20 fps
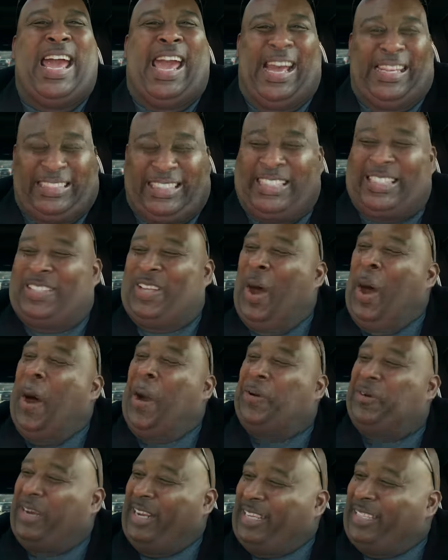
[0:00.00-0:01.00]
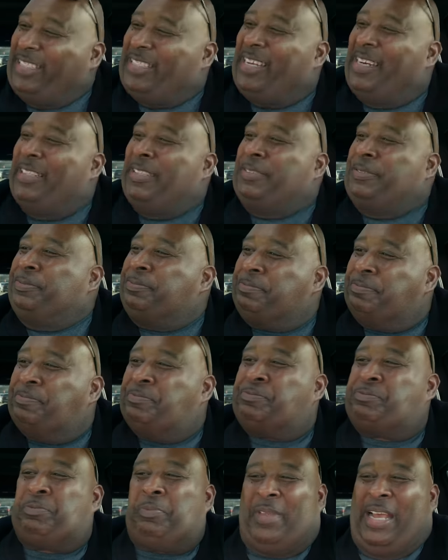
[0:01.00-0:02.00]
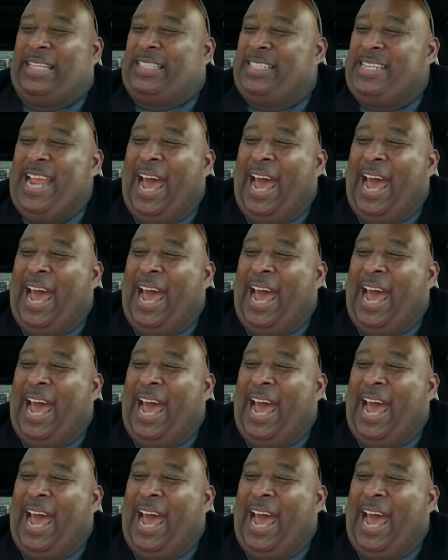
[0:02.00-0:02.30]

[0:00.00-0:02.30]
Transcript: It's Starry, so it's